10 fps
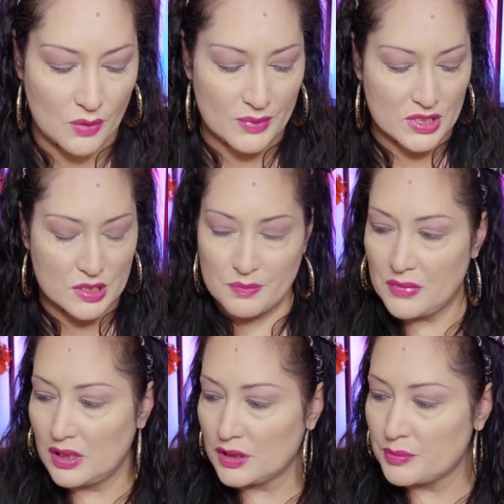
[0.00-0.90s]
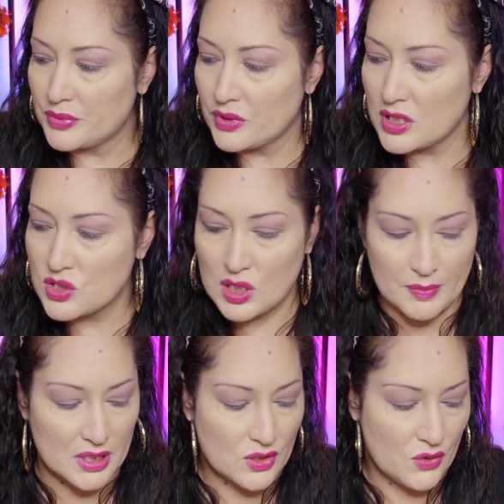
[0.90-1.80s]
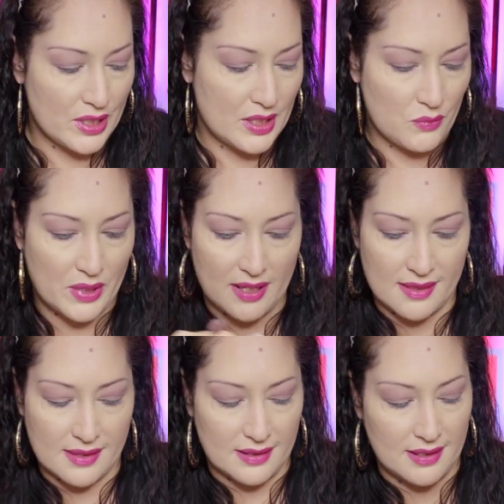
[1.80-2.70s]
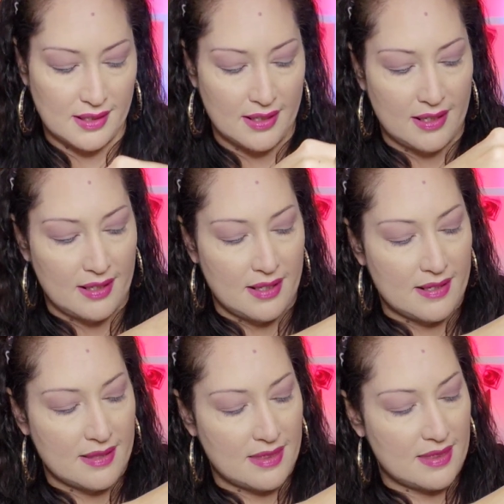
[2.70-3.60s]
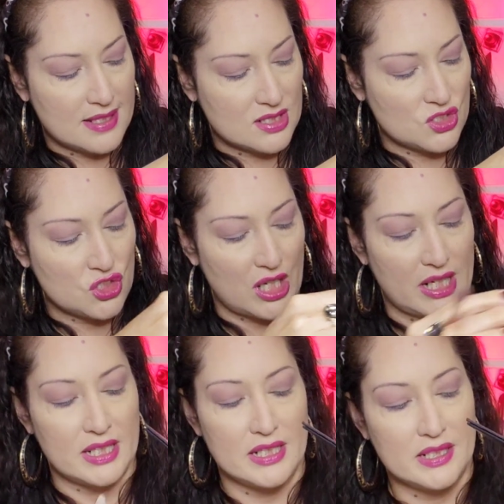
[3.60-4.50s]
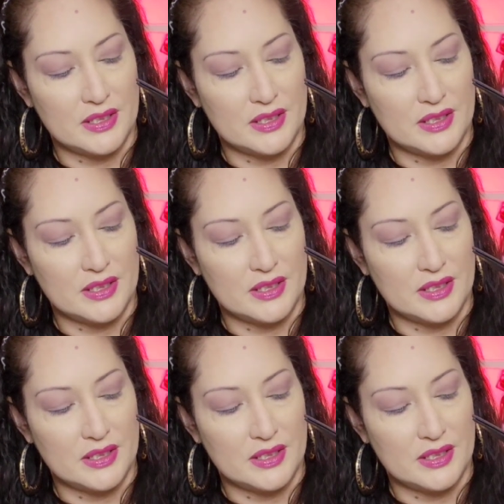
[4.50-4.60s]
with a smaller brush, I'm gonna go in with this shade.